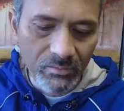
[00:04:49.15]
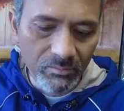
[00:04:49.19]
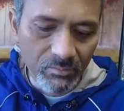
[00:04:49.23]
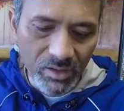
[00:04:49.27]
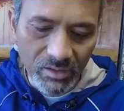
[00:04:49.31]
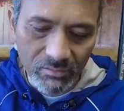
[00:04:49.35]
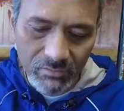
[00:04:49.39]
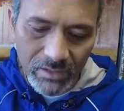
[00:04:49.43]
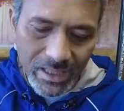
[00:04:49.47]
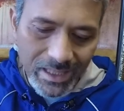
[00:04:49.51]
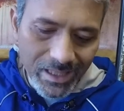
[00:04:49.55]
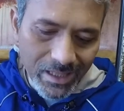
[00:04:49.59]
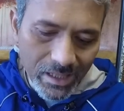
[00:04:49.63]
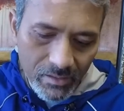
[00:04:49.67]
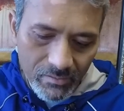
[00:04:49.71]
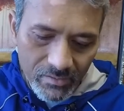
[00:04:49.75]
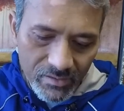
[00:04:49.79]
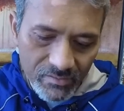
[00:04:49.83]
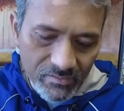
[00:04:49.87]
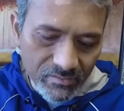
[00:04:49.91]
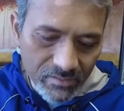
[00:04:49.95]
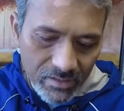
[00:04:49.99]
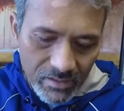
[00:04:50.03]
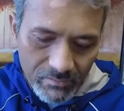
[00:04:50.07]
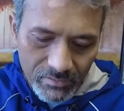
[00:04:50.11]
but right now
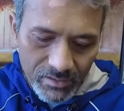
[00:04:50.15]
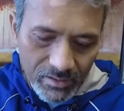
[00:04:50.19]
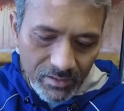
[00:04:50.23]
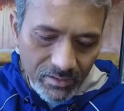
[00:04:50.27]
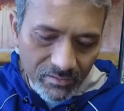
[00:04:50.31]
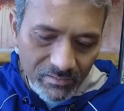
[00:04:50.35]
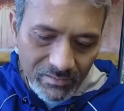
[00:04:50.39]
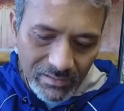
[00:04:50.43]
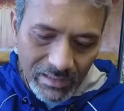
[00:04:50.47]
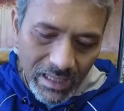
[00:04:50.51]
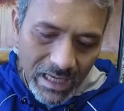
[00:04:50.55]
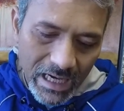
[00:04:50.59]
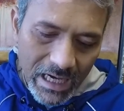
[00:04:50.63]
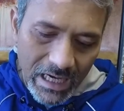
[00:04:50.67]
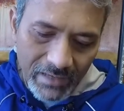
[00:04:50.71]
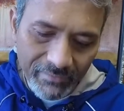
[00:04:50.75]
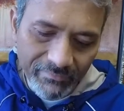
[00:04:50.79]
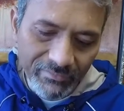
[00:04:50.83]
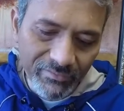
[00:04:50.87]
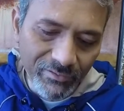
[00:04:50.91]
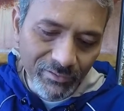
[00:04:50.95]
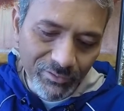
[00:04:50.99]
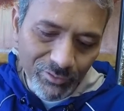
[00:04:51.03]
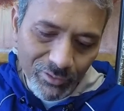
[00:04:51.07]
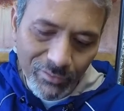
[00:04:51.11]
it's everything is live
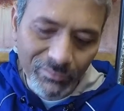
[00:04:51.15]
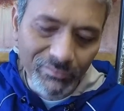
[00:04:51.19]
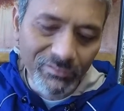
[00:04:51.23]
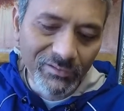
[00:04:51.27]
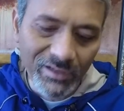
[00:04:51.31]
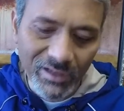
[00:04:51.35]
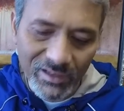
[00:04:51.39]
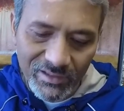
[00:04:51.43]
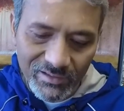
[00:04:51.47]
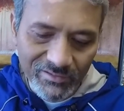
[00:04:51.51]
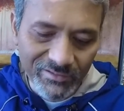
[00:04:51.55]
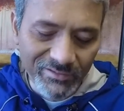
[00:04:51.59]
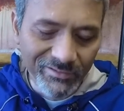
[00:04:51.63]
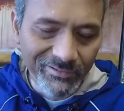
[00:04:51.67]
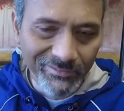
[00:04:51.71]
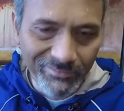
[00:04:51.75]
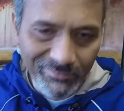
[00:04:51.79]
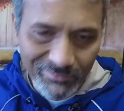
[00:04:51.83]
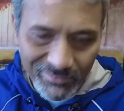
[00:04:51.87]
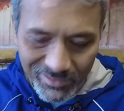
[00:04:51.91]
so don't touch